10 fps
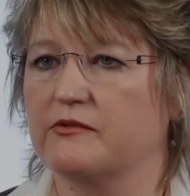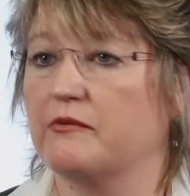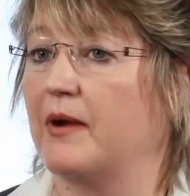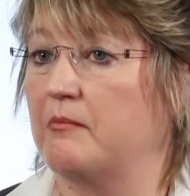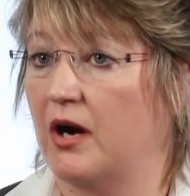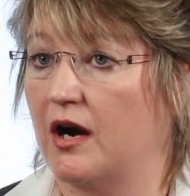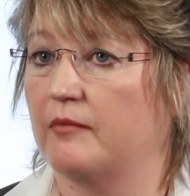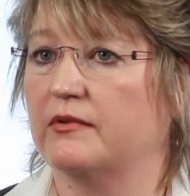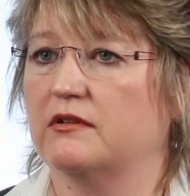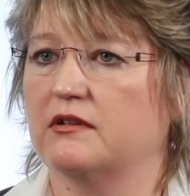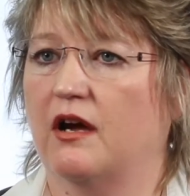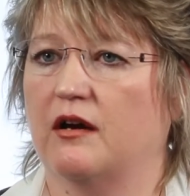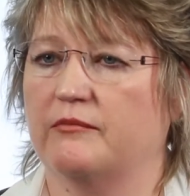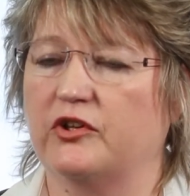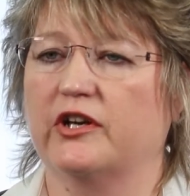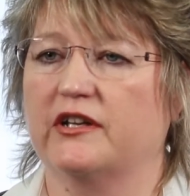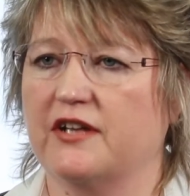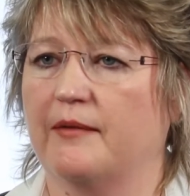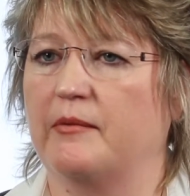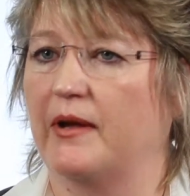with my mom during a
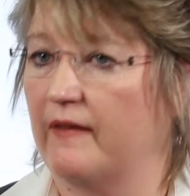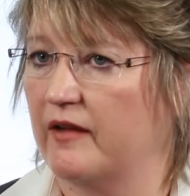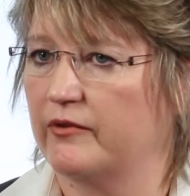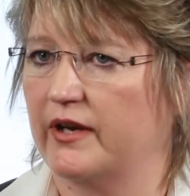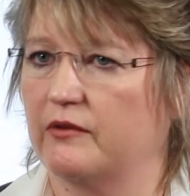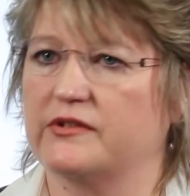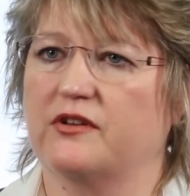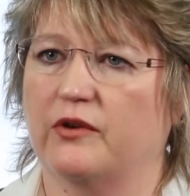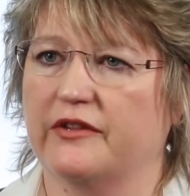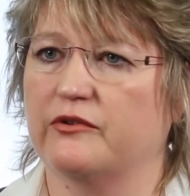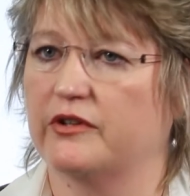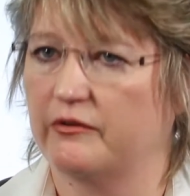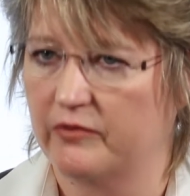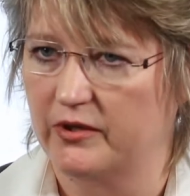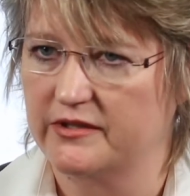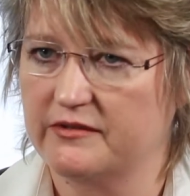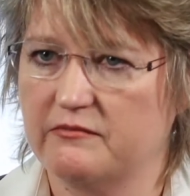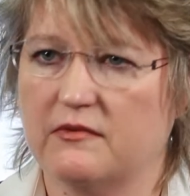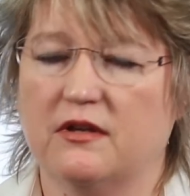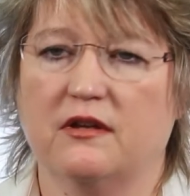time in my life when I was going through a divorce.
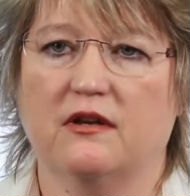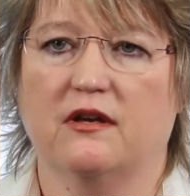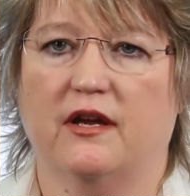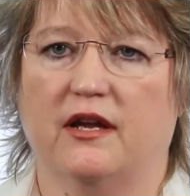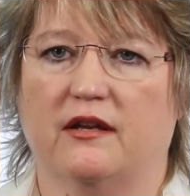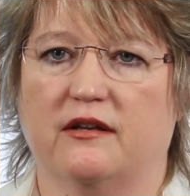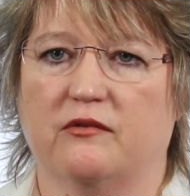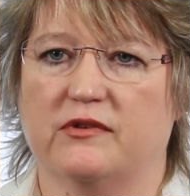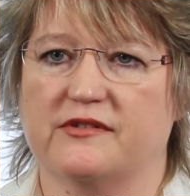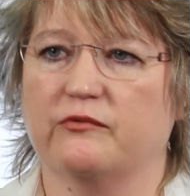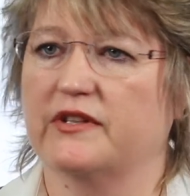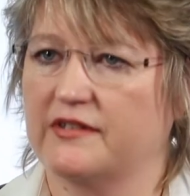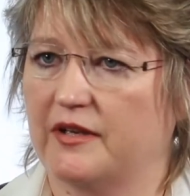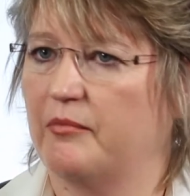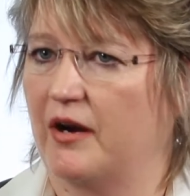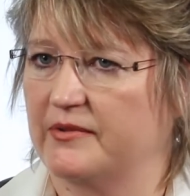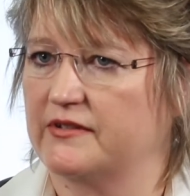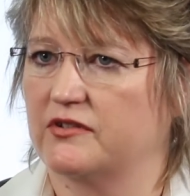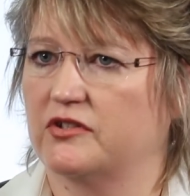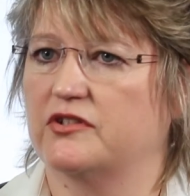And it was a risky
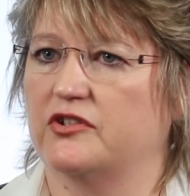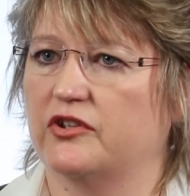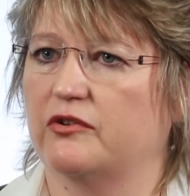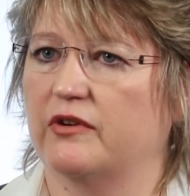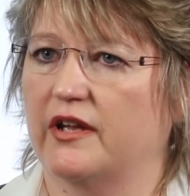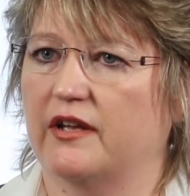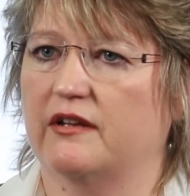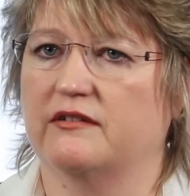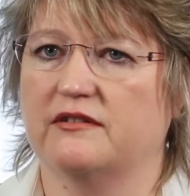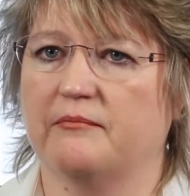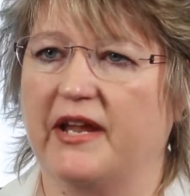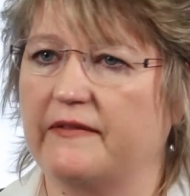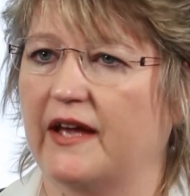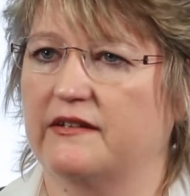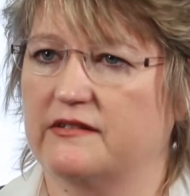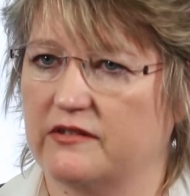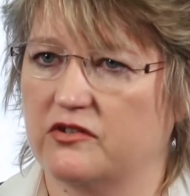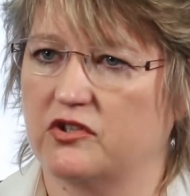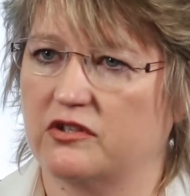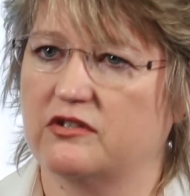proposition to do. And to make that
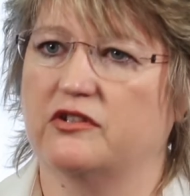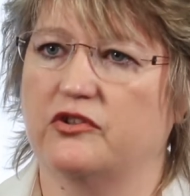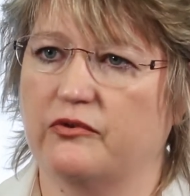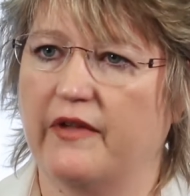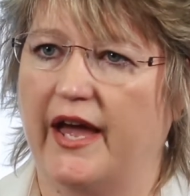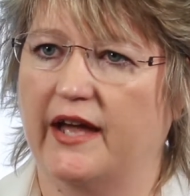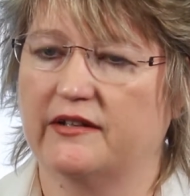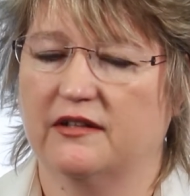decision to do that